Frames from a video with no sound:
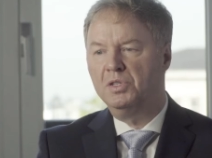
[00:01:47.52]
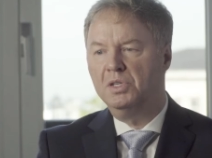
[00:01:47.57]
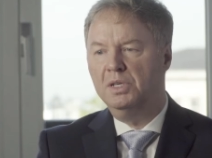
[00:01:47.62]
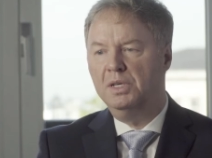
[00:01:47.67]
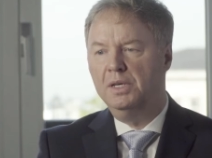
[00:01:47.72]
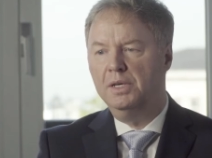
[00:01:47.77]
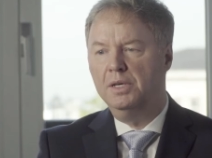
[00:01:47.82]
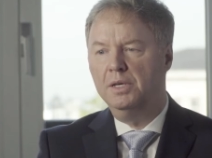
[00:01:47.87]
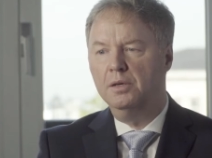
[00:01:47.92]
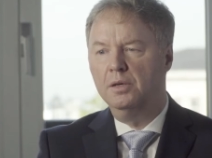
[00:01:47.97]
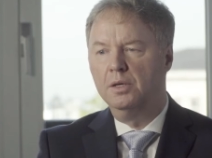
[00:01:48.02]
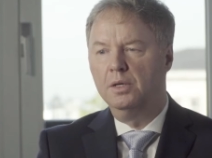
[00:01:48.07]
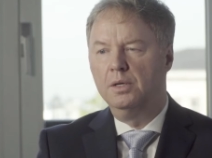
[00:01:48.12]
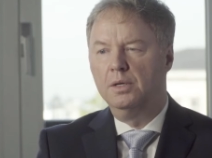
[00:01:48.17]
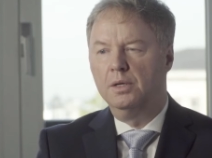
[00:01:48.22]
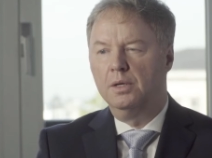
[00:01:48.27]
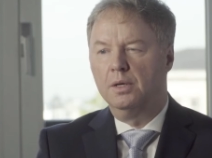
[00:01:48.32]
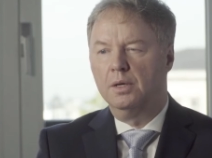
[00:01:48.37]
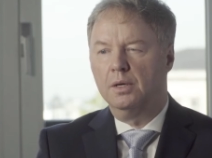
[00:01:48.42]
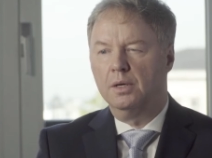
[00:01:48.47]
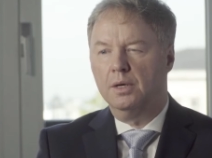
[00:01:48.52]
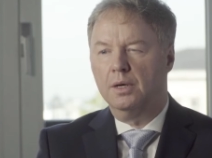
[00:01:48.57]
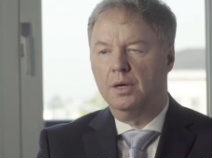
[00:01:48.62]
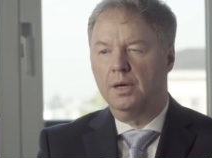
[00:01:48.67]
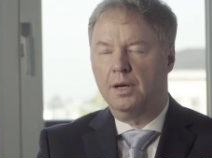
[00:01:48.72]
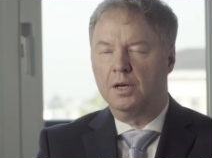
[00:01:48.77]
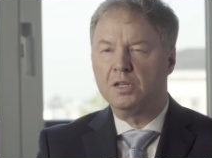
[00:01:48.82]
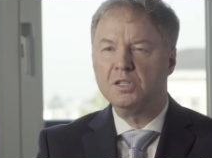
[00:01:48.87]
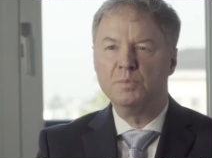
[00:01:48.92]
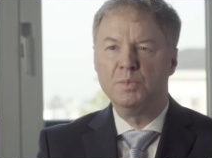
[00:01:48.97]
see
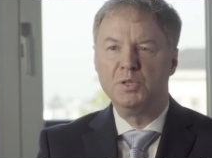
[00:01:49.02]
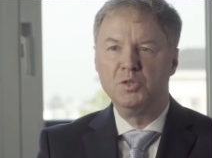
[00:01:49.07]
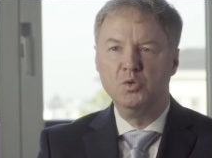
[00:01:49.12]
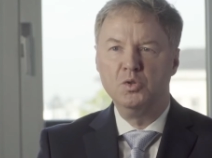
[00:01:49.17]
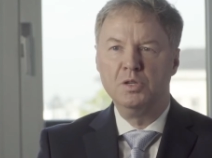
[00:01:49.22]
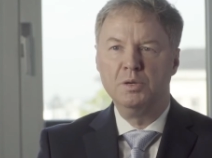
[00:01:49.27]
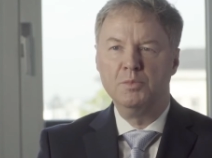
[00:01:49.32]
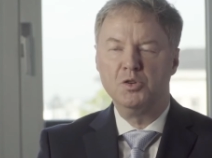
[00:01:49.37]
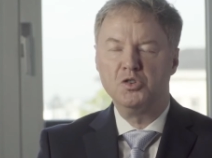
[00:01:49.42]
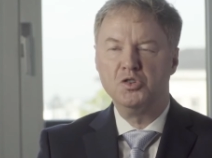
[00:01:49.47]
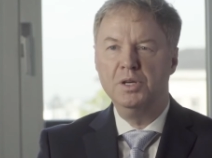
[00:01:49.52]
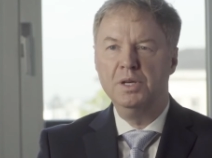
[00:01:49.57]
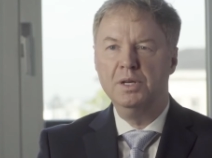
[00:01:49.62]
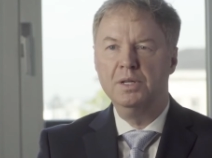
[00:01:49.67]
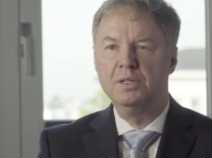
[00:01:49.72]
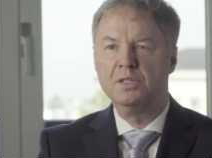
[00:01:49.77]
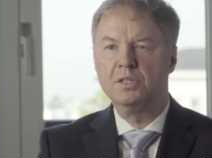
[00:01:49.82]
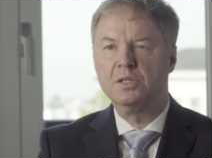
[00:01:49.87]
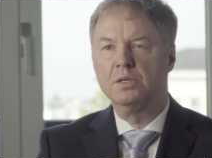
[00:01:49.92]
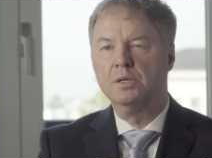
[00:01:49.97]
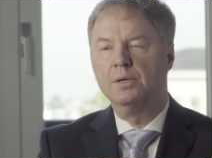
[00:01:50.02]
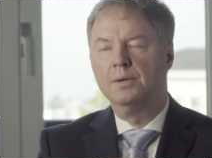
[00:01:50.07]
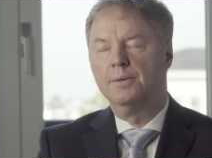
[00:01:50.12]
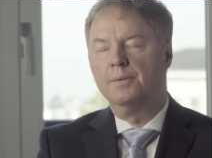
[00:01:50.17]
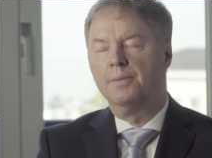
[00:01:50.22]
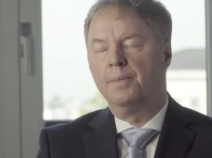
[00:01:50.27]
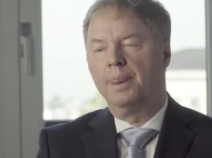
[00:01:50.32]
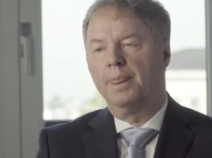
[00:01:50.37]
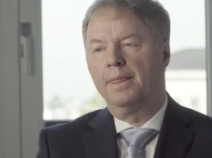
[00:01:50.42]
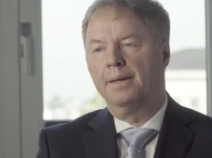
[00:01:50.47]
customers using machines,
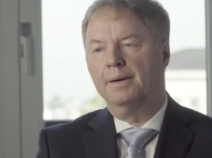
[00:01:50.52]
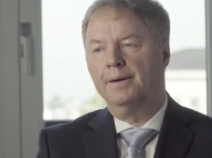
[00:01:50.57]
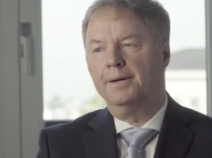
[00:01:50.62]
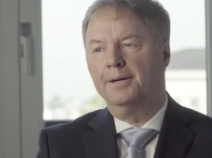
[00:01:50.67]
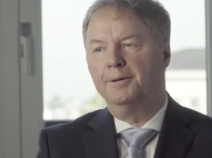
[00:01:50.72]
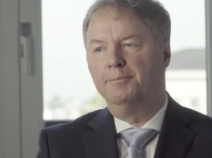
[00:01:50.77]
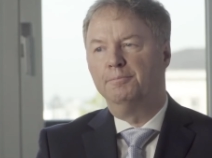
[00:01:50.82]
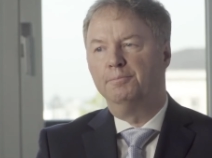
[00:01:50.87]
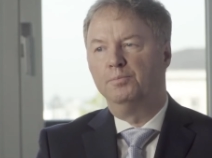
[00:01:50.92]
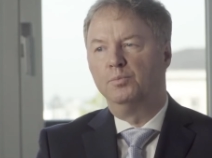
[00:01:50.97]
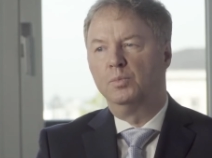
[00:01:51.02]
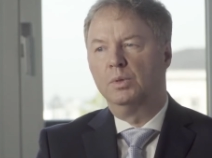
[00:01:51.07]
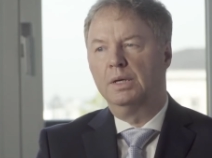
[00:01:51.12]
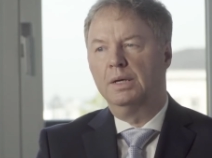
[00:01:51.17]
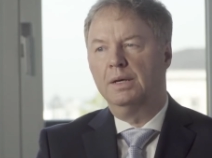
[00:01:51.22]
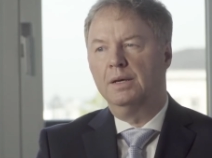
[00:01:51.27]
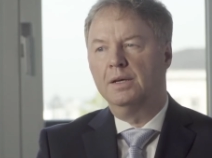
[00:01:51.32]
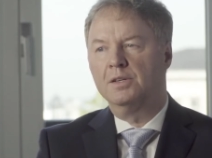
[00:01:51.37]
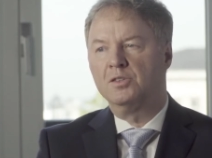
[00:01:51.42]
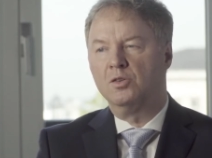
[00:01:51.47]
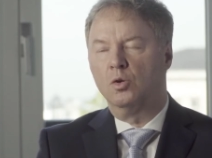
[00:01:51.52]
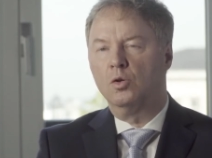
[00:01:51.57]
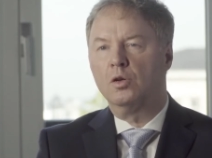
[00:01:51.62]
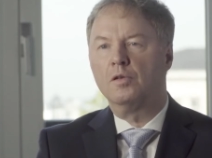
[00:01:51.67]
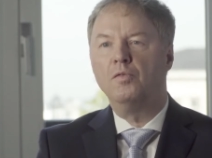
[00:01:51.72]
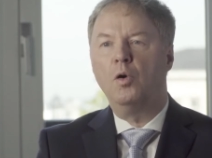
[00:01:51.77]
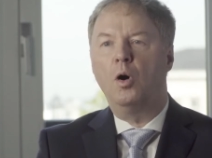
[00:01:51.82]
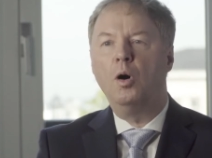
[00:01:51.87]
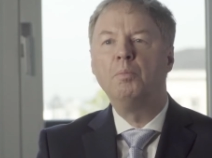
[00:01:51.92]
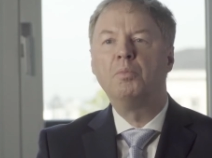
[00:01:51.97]
um, there's a lot
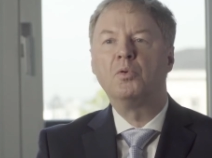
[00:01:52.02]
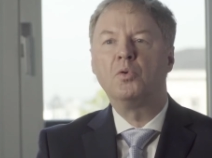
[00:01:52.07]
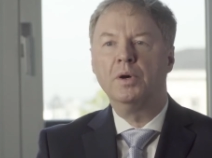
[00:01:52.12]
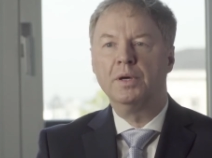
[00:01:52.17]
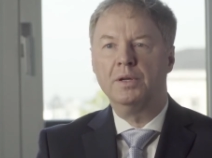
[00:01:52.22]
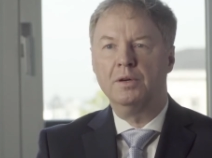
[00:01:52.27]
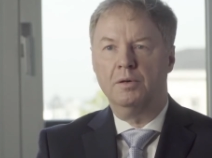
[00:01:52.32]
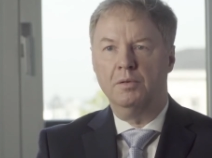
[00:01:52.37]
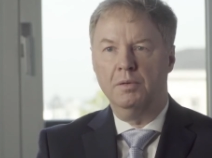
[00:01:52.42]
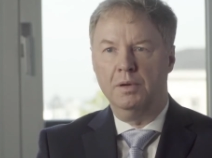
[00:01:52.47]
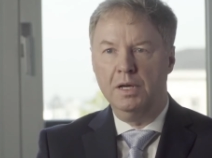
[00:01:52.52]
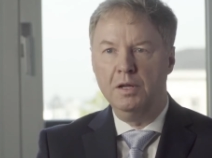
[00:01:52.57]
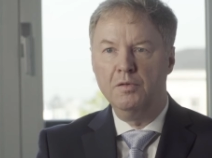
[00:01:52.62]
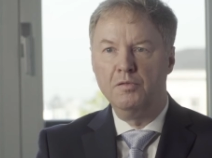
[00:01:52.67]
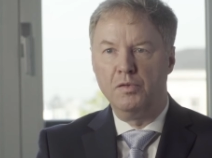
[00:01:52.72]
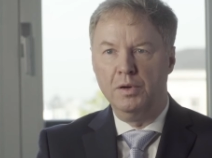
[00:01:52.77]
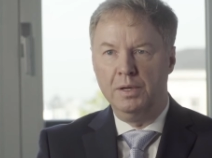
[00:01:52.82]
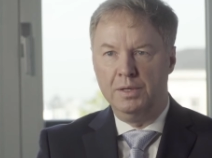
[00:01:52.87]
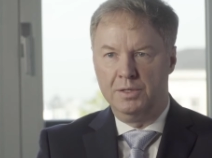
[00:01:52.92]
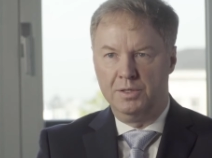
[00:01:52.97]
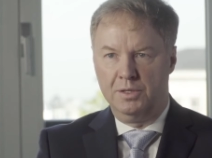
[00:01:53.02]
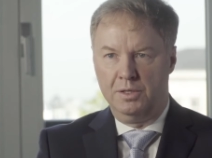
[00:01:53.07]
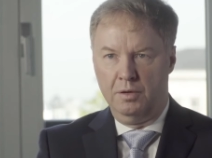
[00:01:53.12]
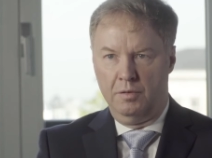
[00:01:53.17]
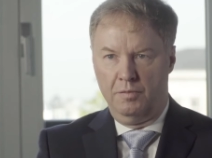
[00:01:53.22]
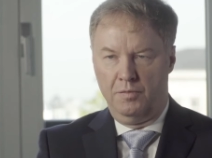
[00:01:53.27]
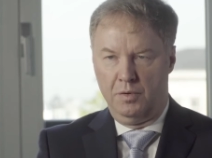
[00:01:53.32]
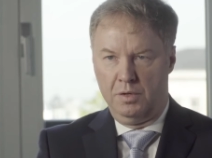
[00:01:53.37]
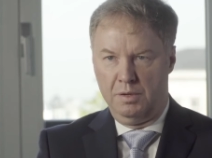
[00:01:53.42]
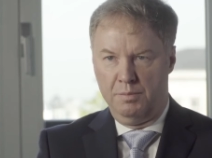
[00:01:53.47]
of operator influence
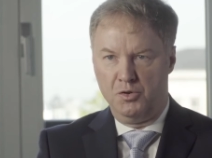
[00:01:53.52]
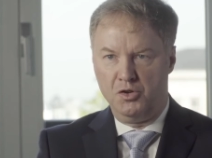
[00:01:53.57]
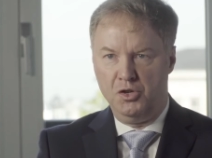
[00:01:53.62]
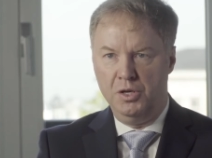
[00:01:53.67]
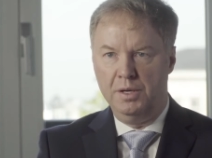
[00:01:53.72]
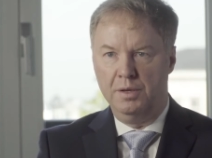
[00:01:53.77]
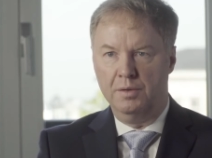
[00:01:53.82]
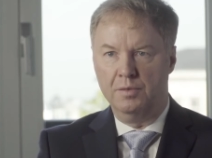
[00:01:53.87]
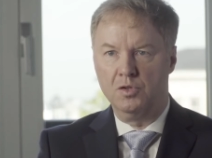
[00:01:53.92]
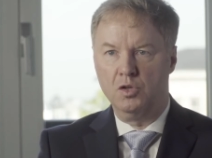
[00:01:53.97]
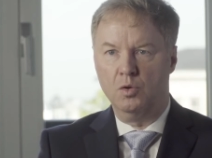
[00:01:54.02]
still for the machine.